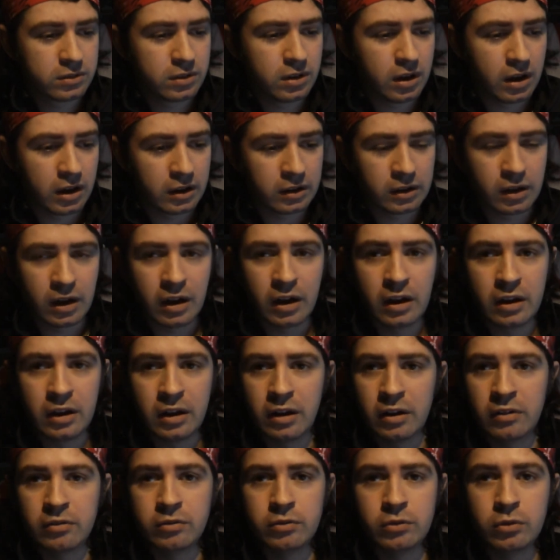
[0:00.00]
I
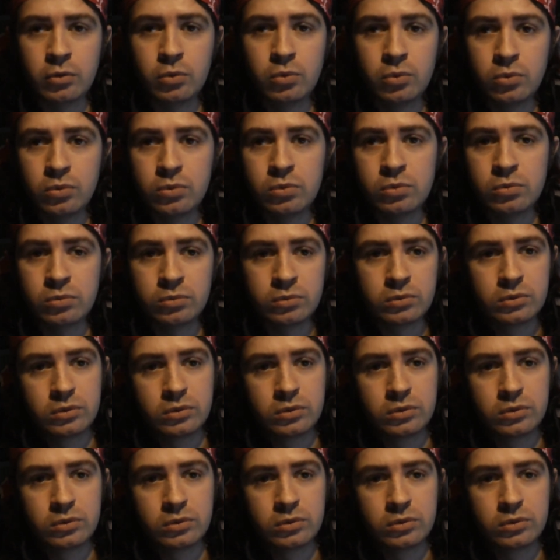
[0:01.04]
have no,